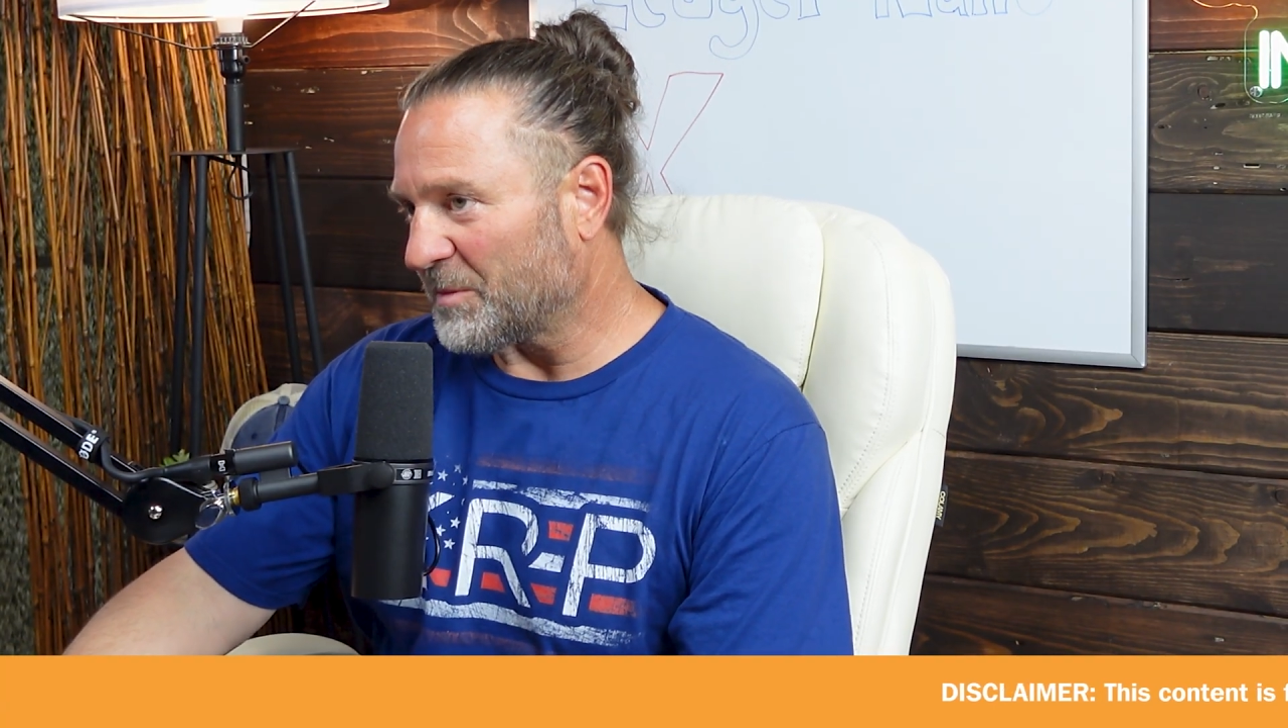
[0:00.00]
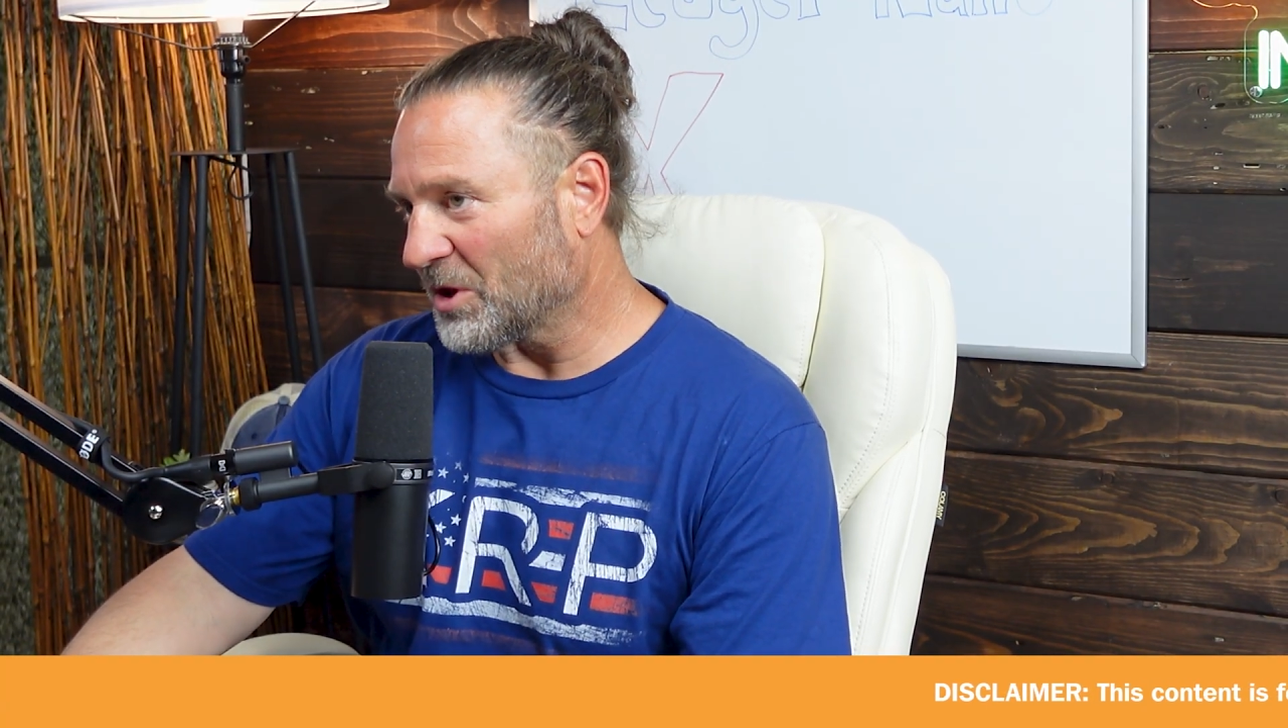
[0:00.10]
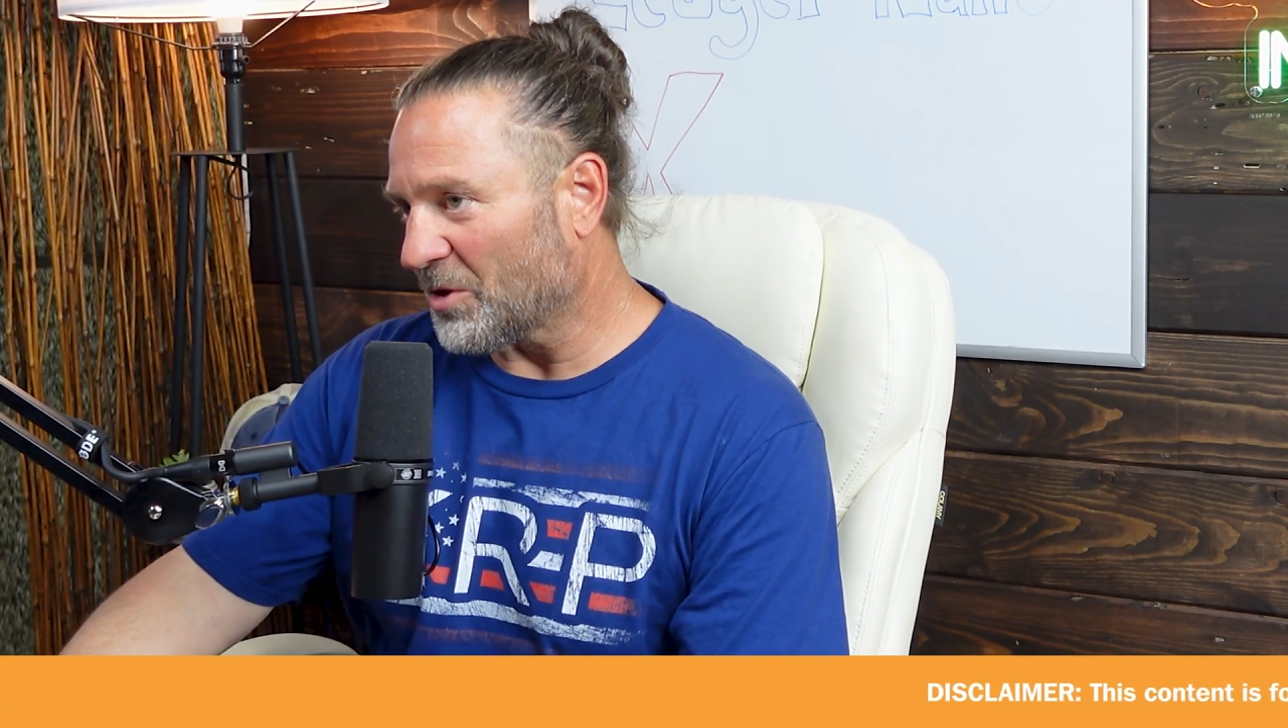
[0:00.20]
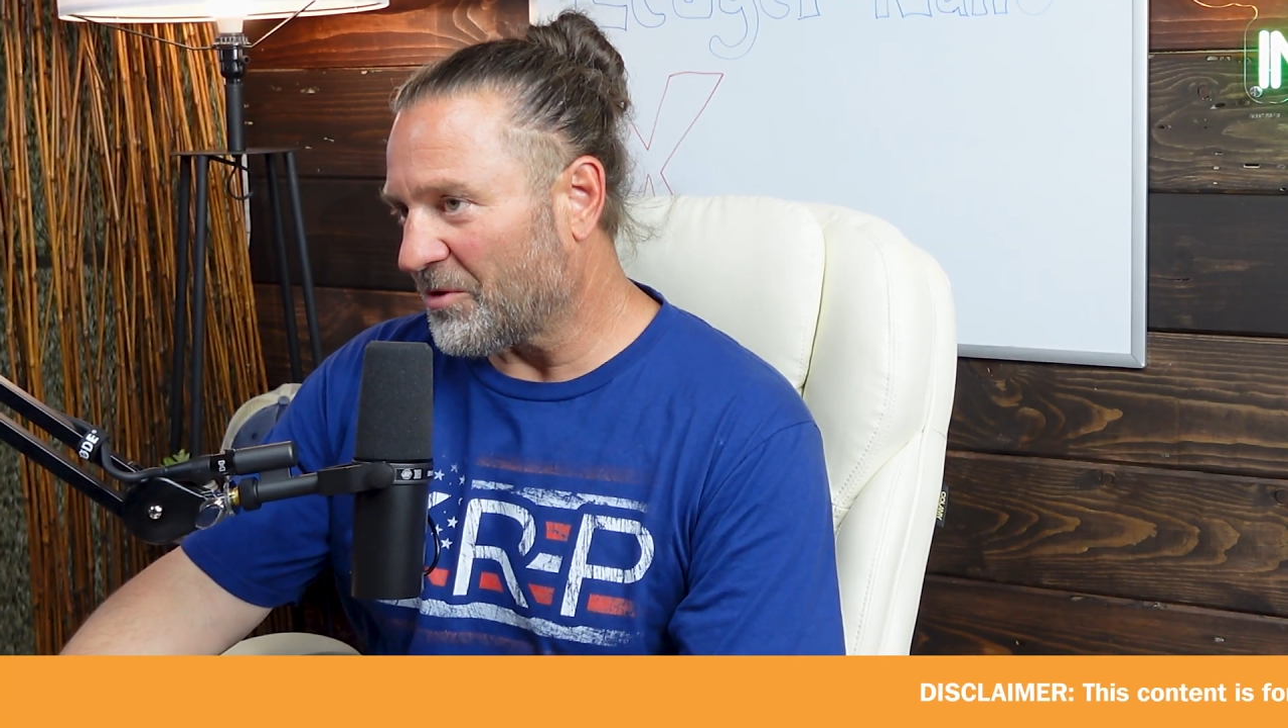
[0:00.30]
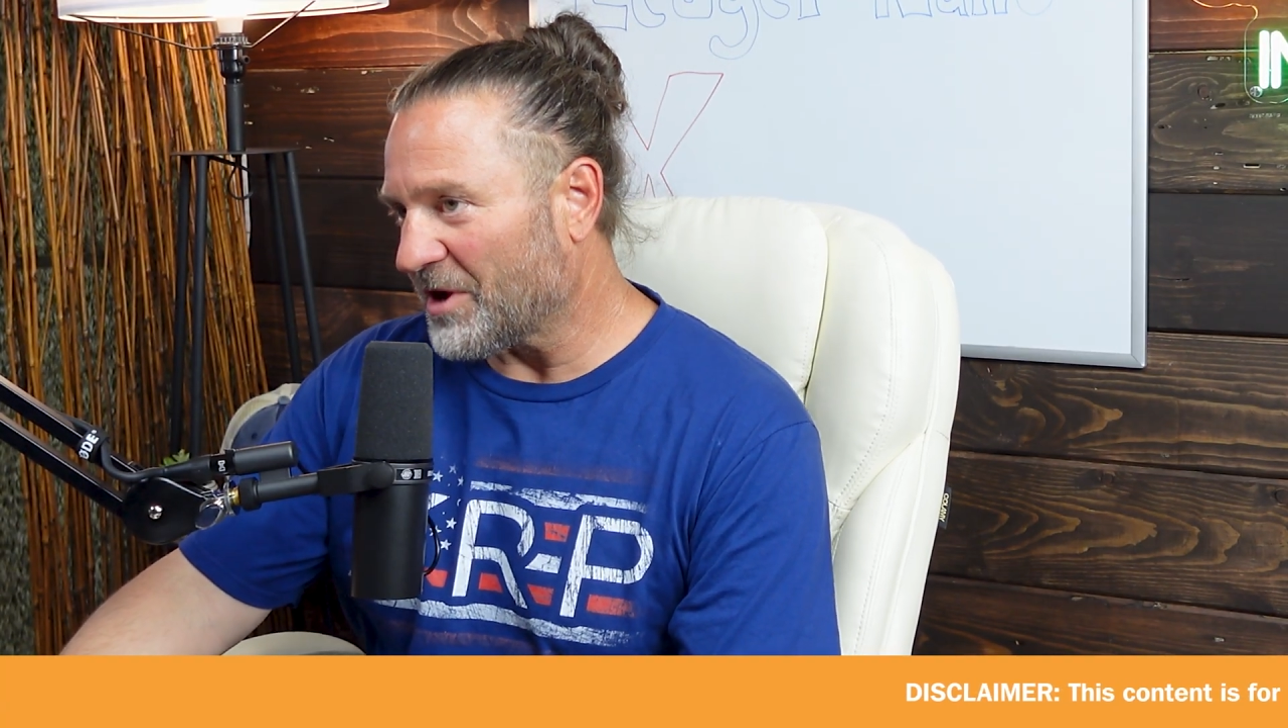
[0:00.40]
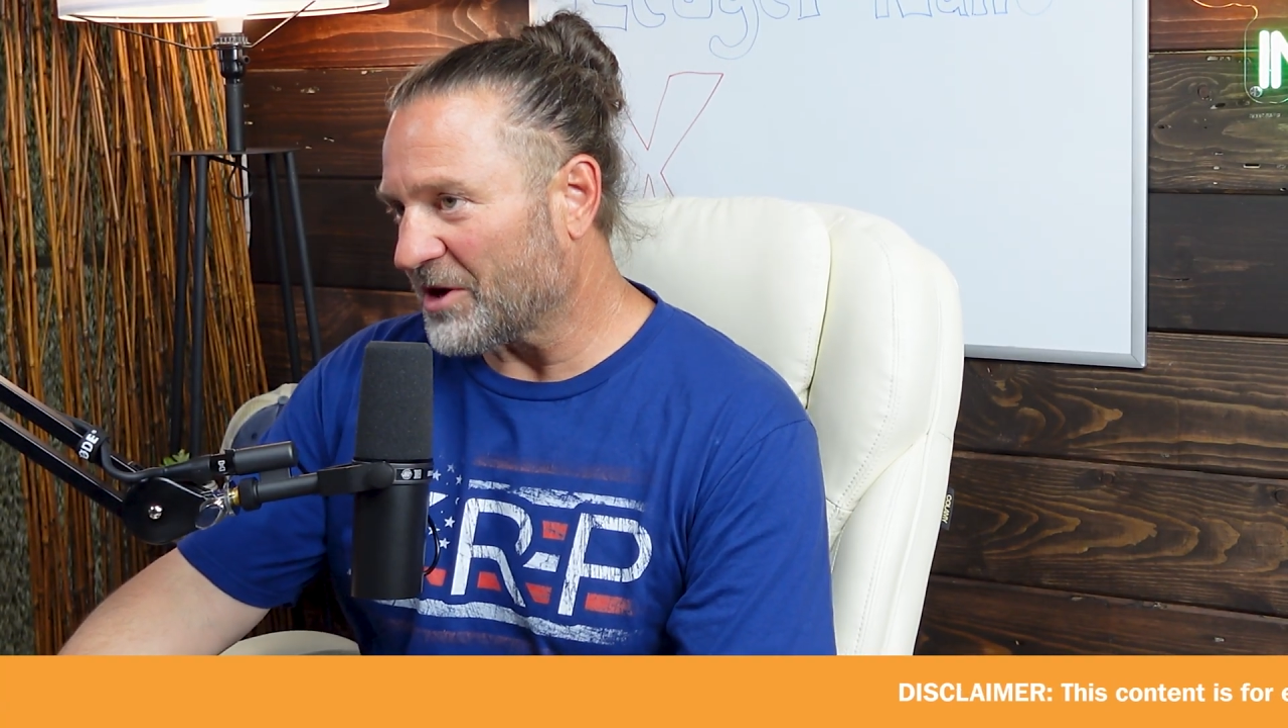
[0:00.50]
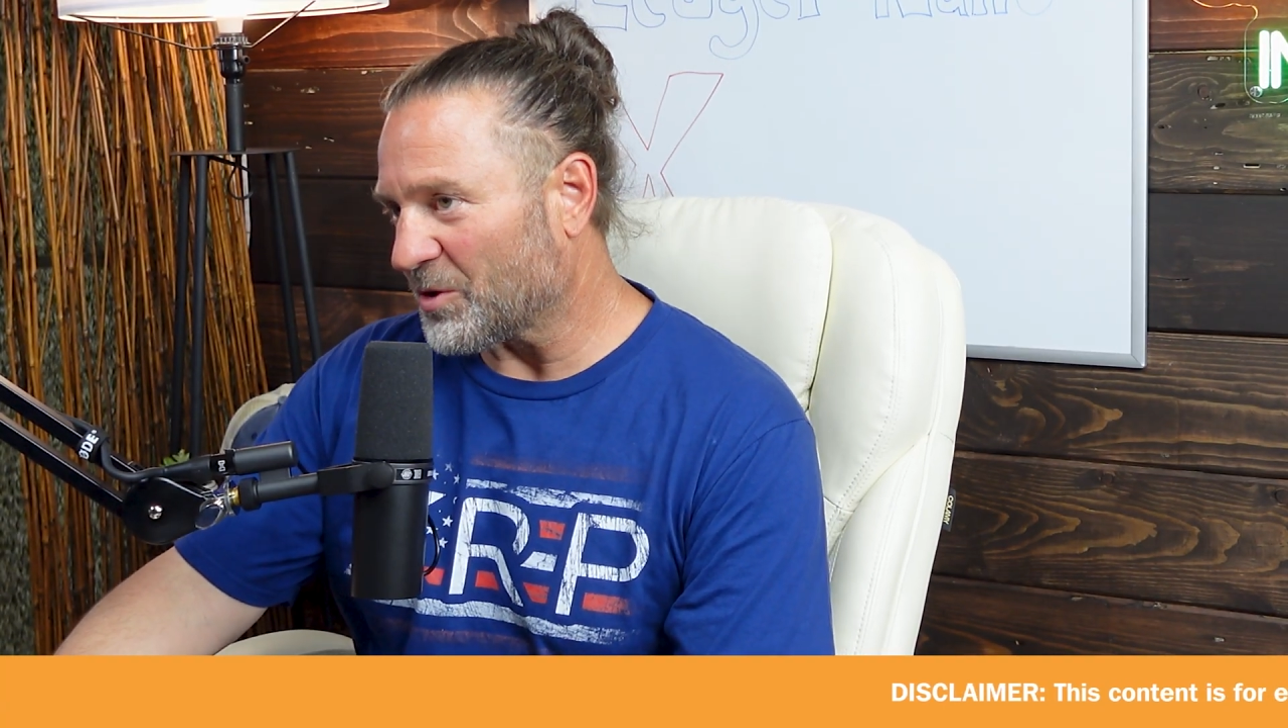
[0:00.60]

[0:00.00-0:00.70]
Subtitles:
be learned on